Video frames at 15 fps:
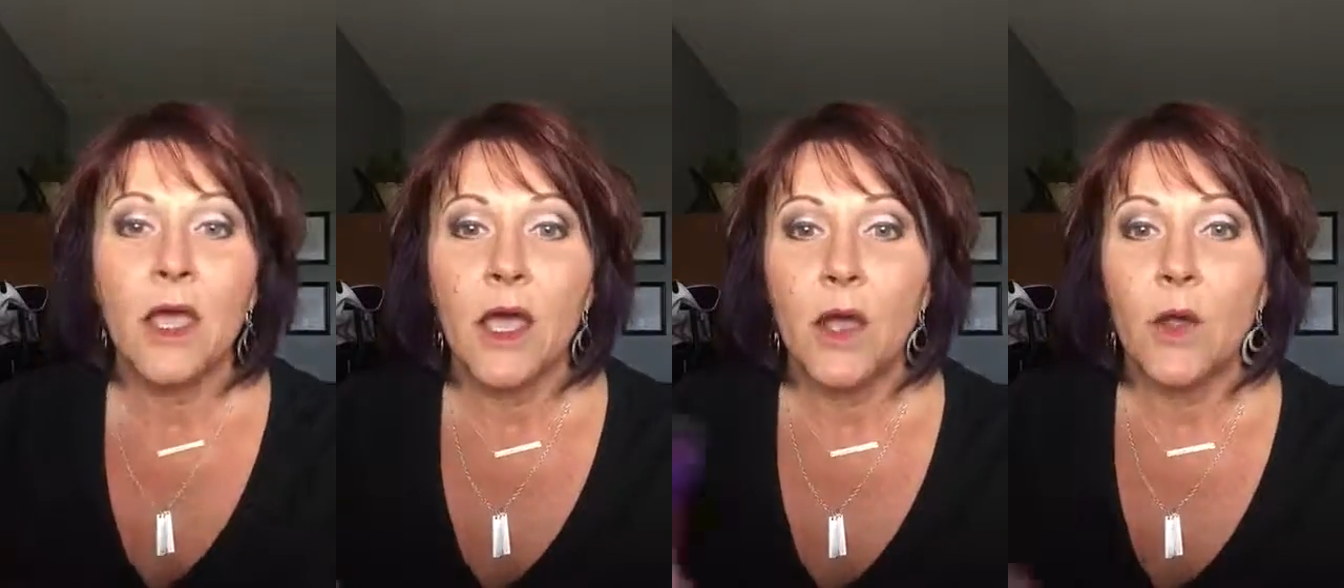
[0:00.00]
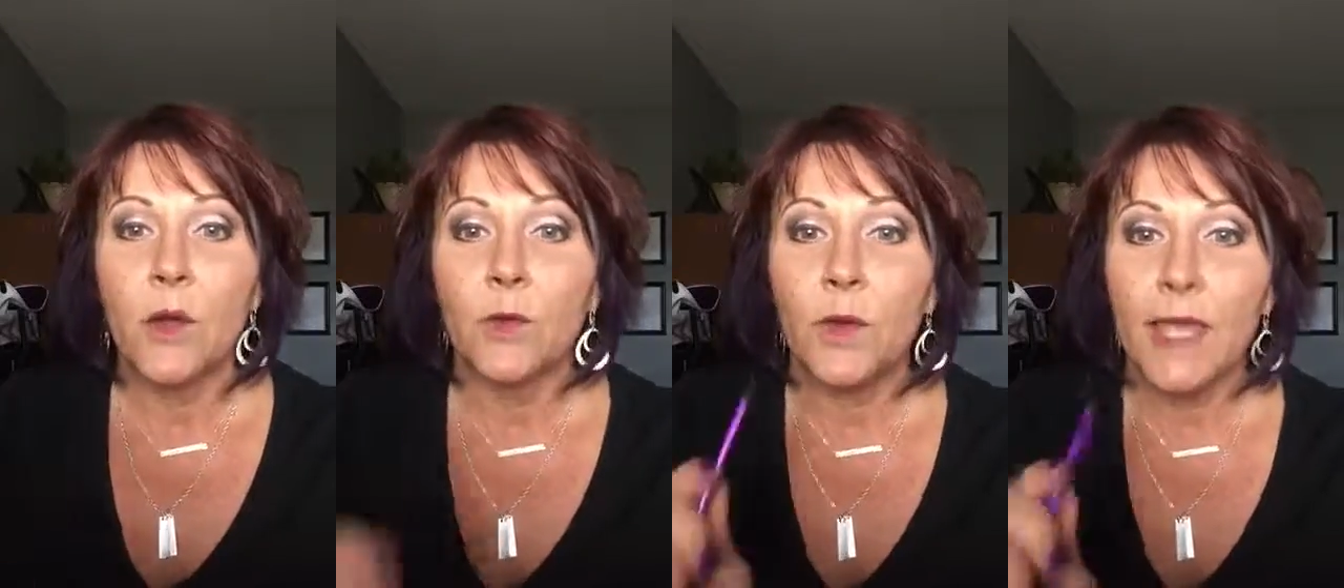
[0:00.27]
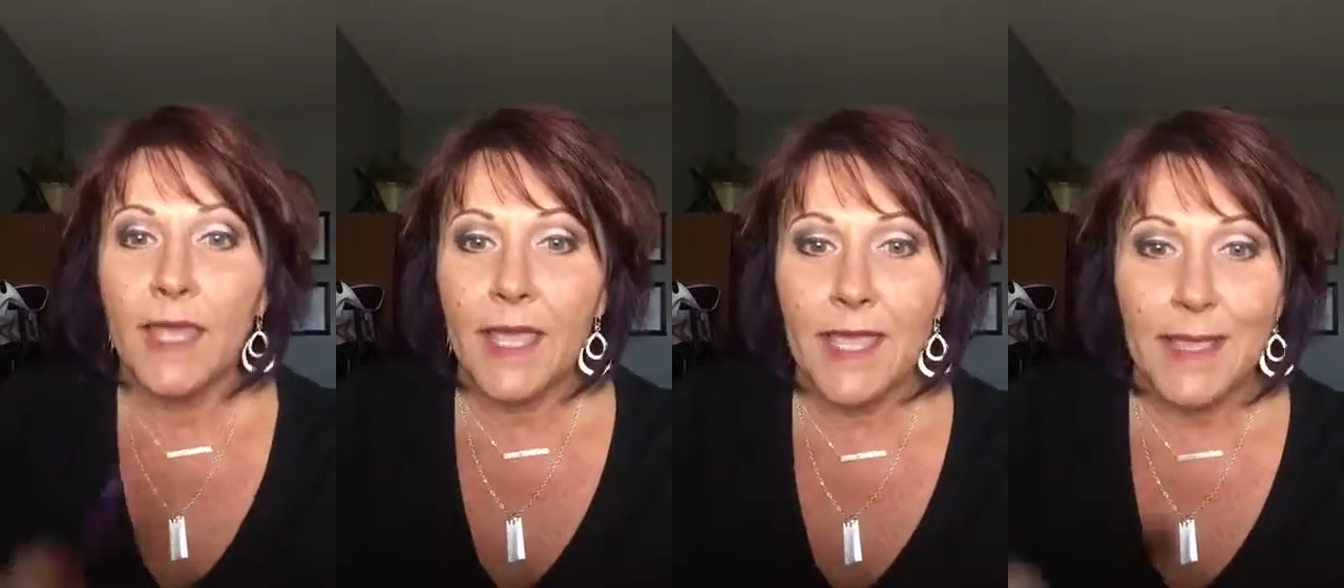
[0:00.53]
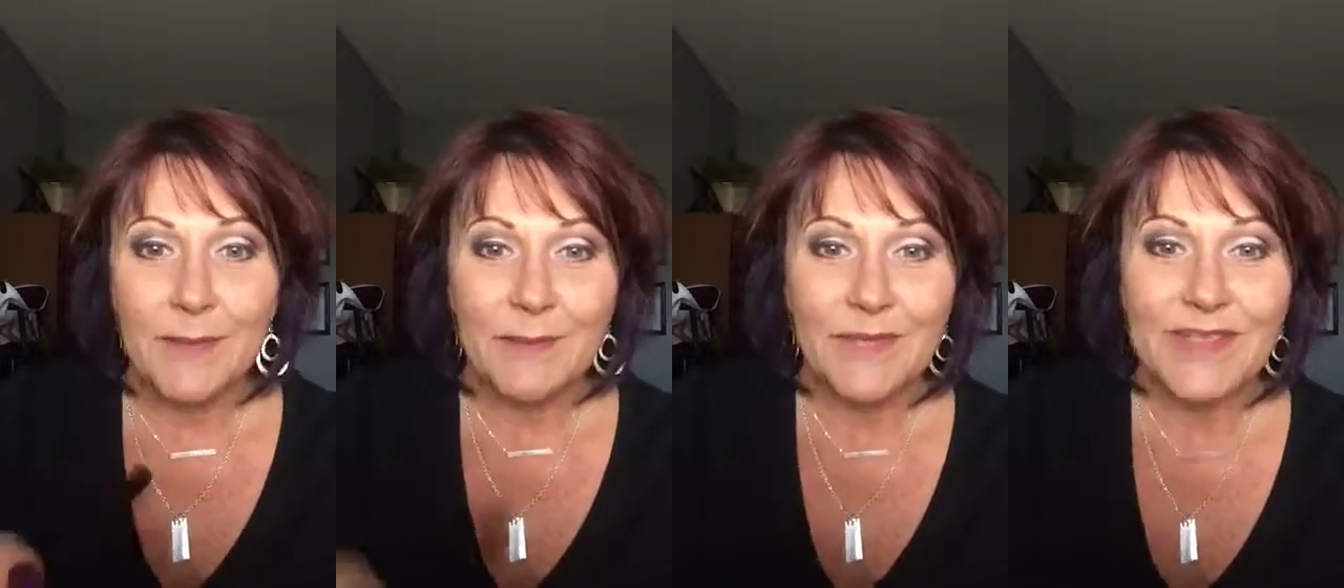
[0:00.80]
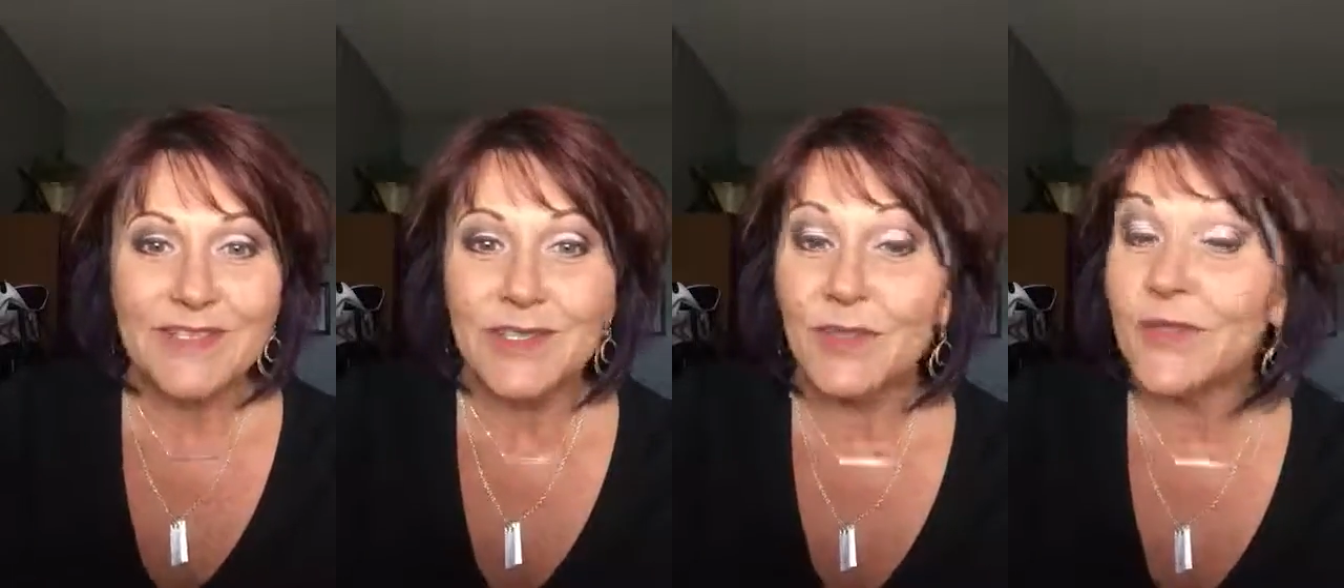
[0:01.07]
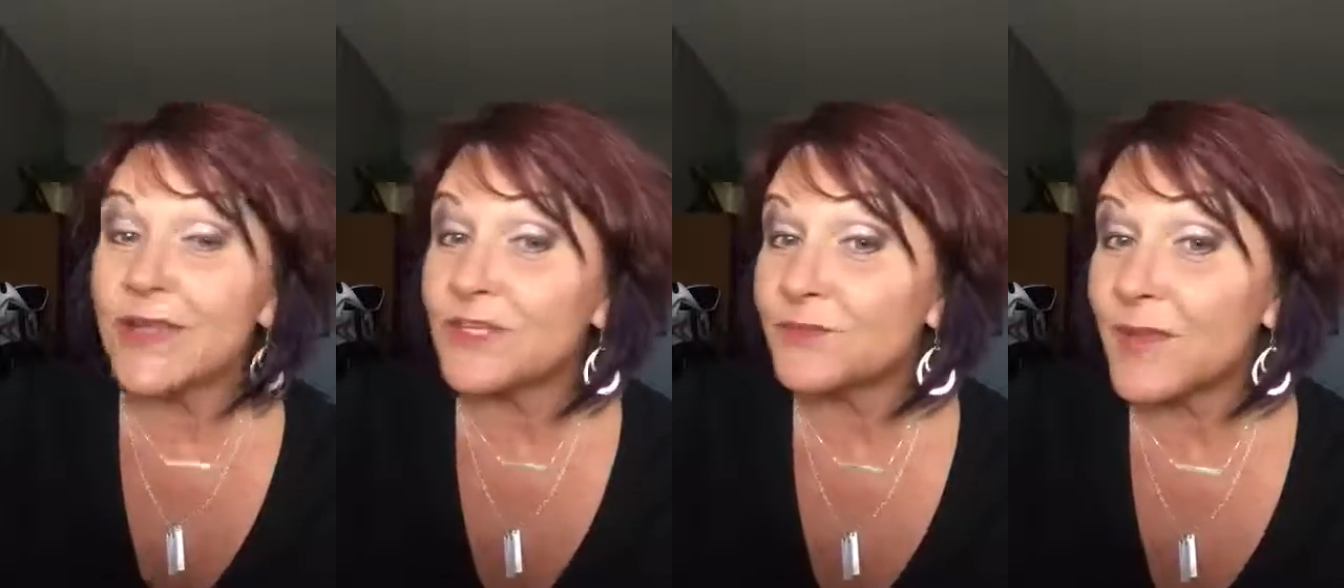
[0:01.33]
Okay, so
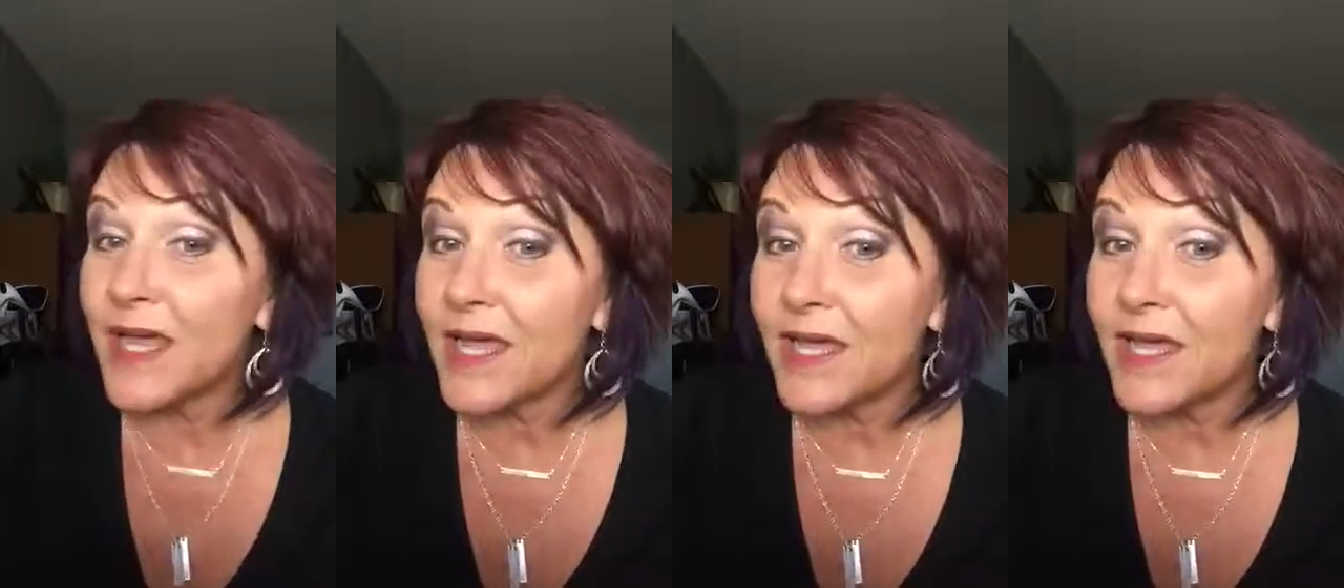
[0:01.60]
there's my